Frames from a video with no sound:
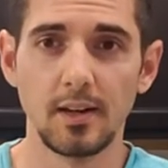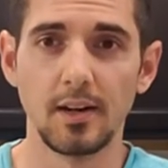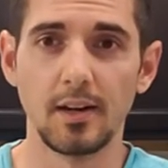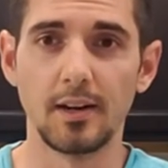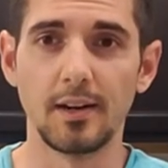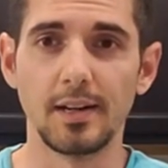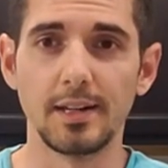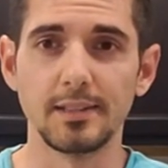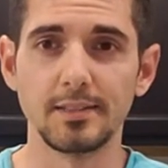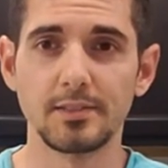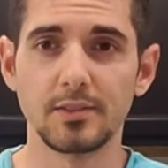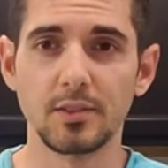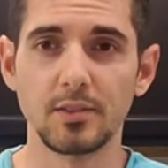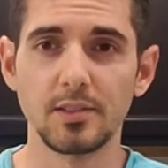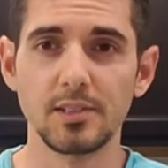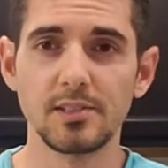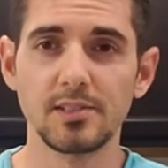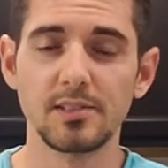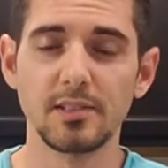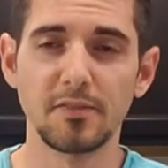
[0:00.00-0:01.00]
All right, so
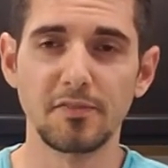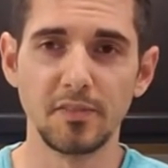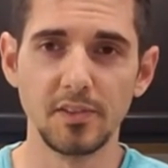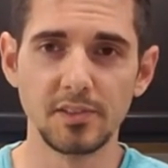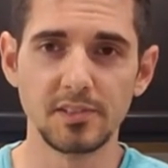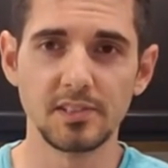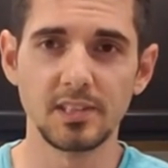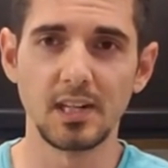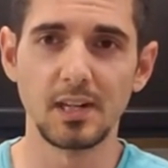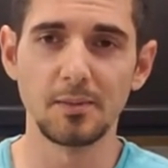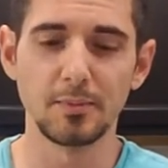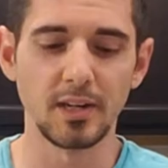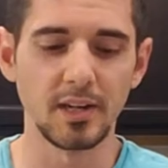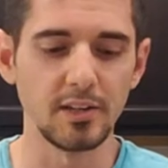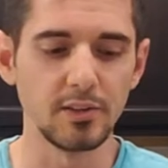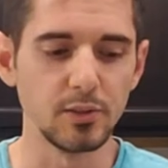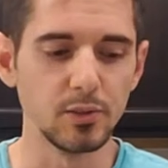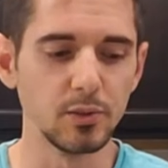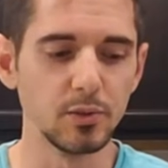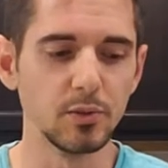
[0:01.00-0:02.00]
this is the first time that I
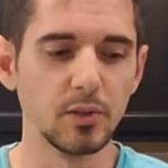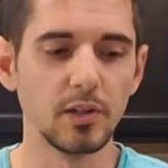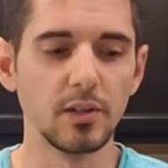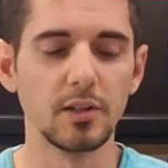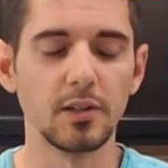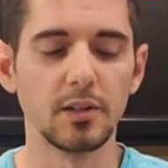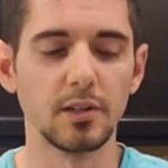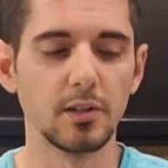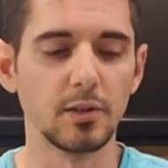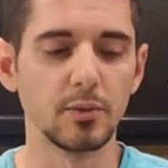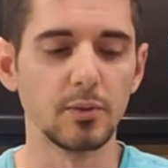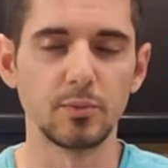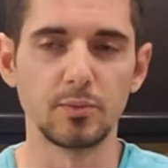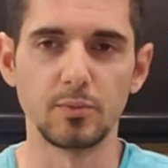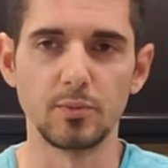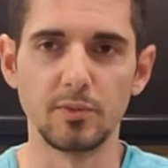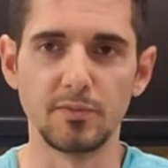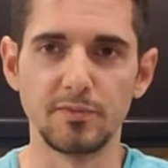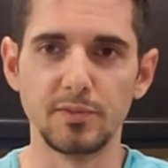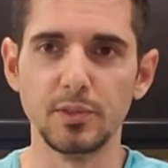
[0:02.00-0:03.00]
do a
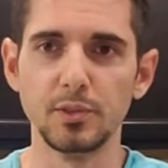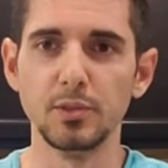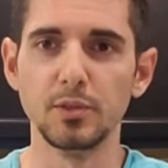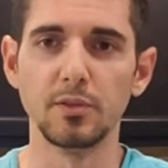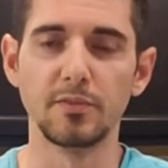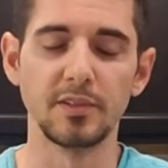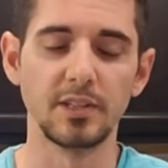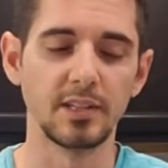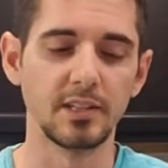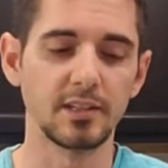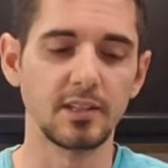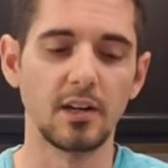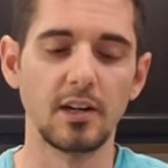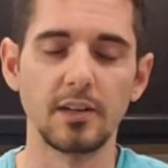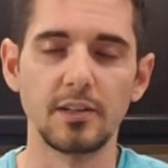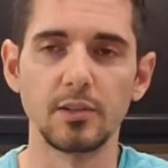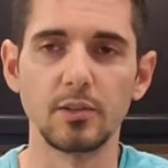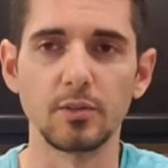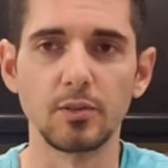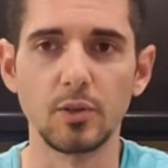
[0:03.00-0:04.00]
review of any
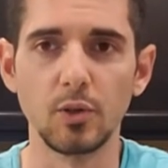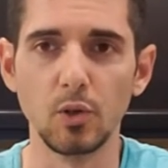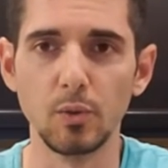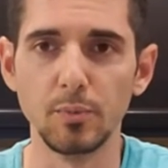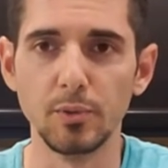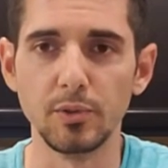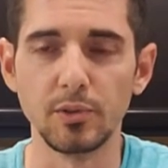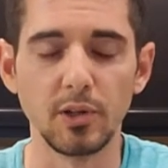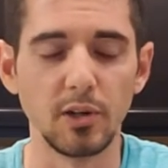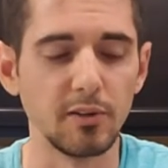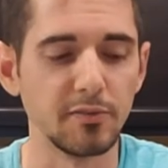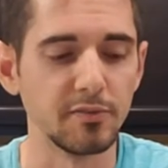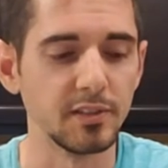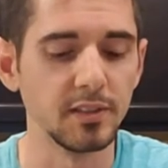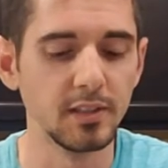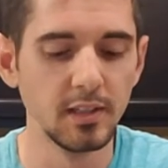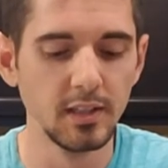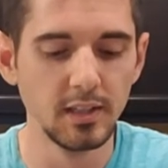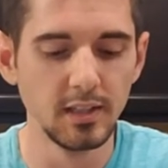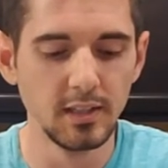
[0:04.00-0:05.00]
kind on cold brew
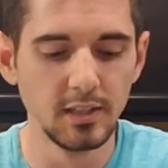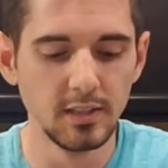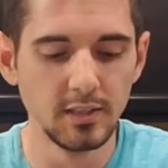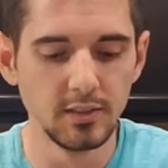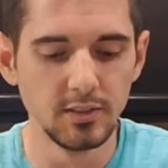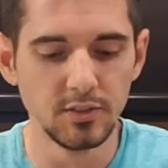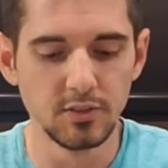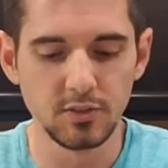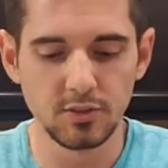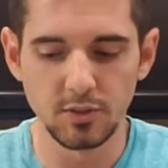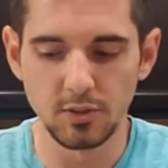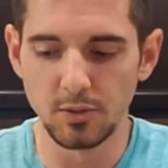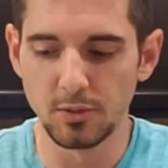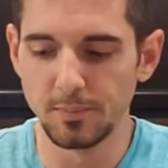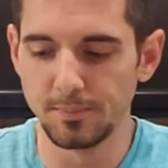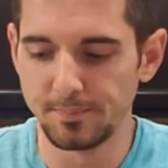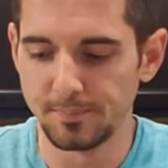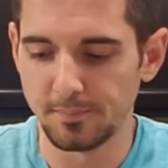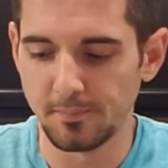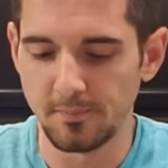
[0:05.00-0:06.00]
coffee.
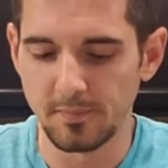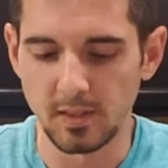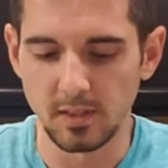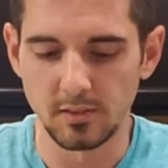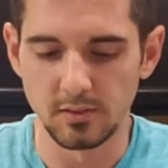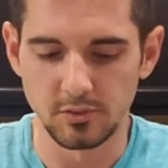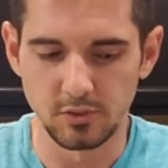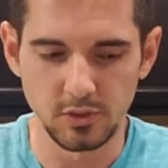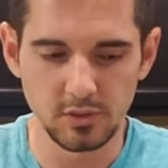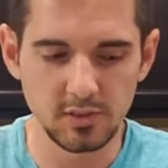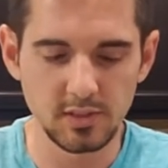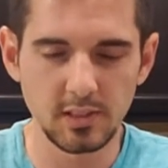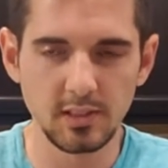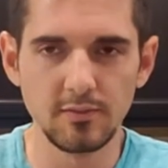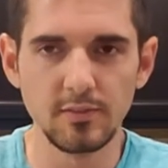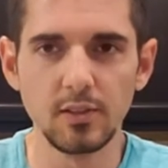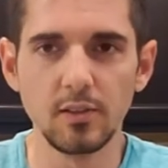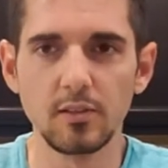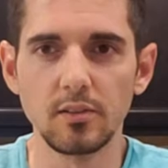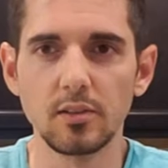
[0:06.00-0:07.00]
So, just to
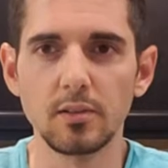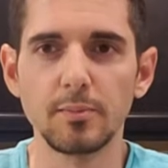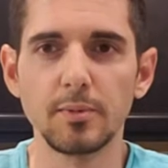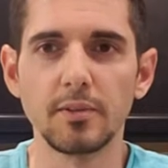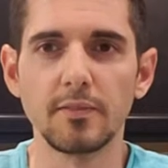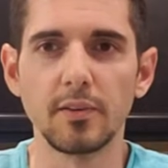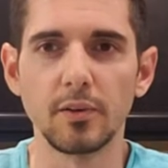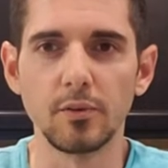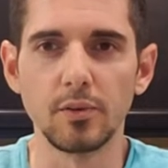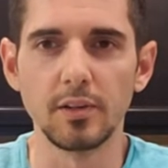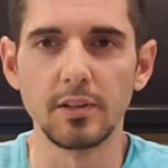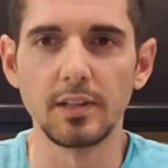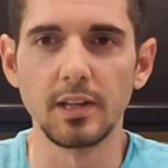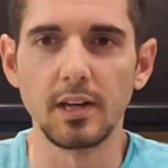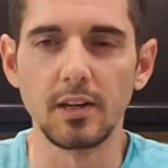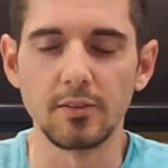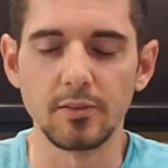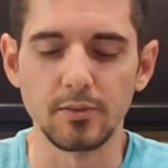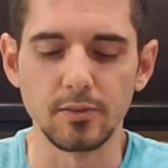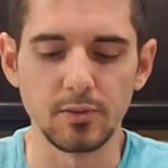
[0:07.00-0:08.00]
give you a little bit of a
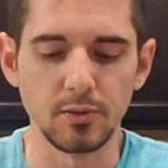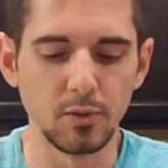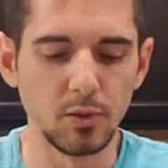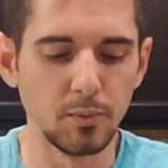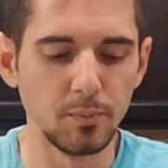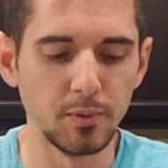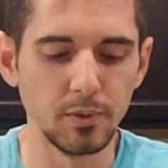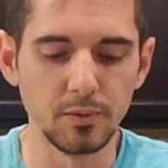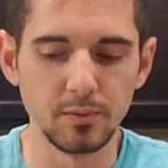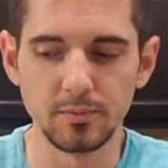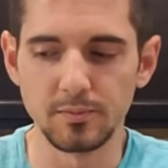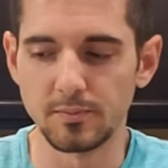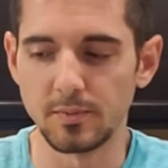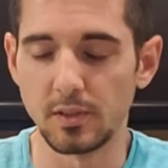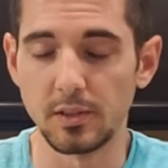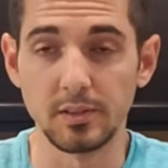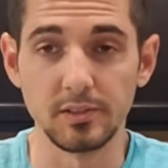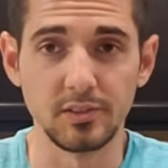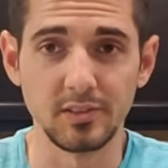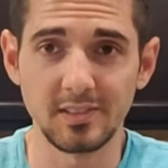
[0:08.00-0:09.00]
rundown on cold brew,
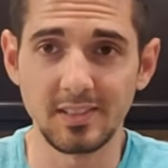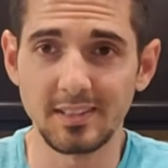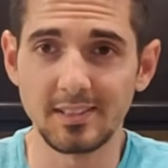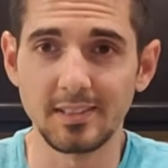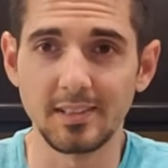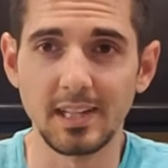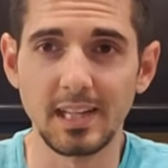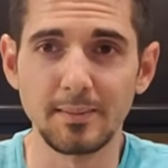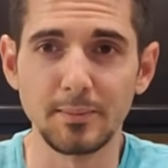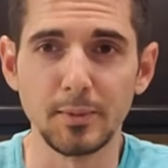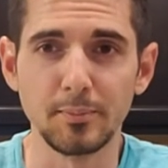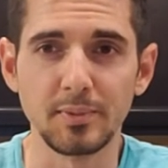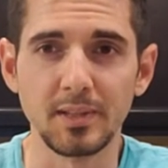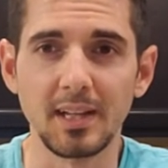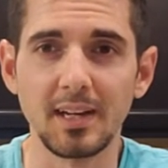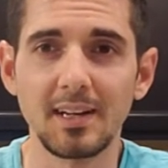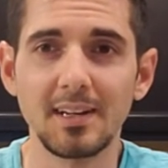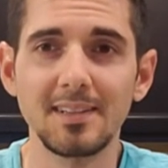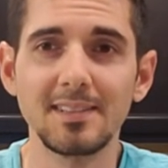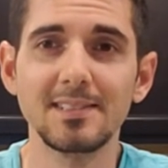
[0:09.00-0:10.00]
just like the name
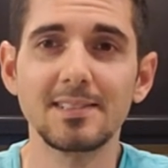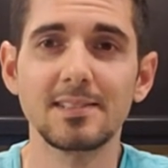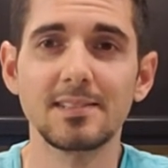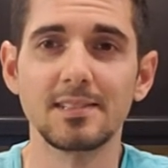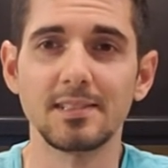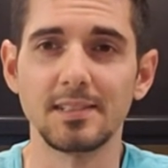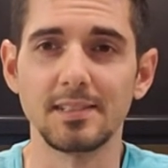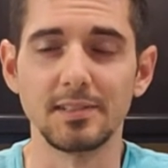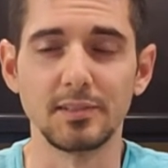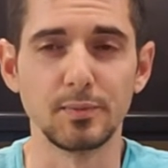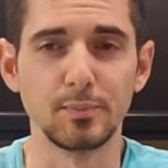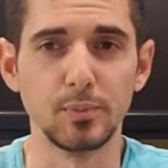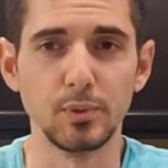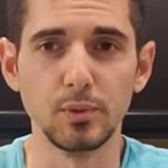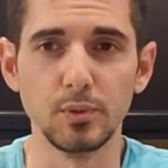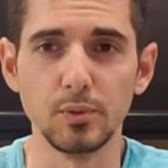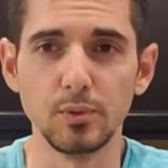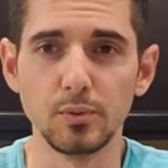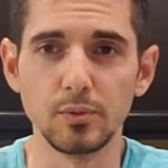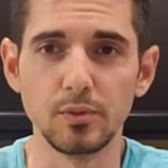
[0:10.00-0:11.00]
implies, it's
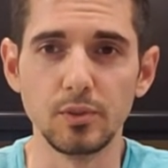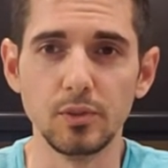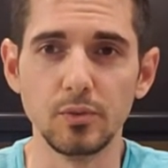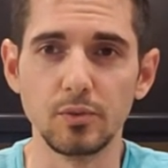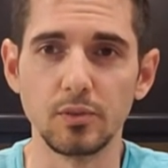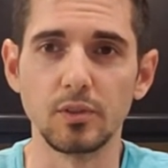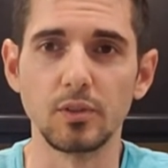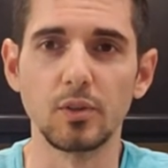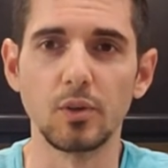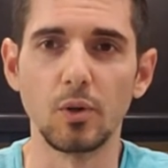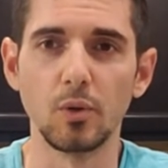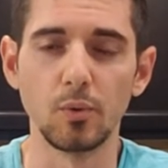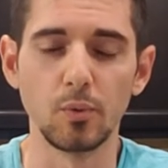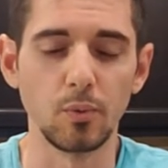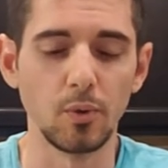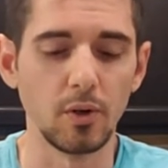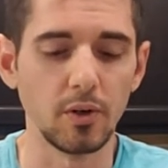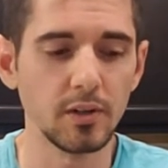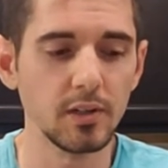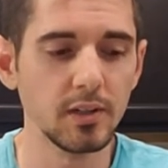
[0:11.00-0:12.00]
brewed using cold
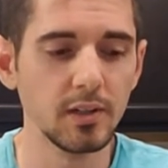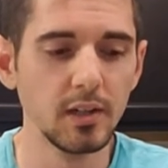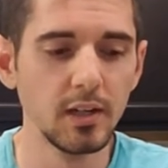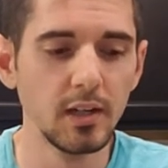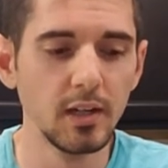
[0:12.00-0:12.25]
water.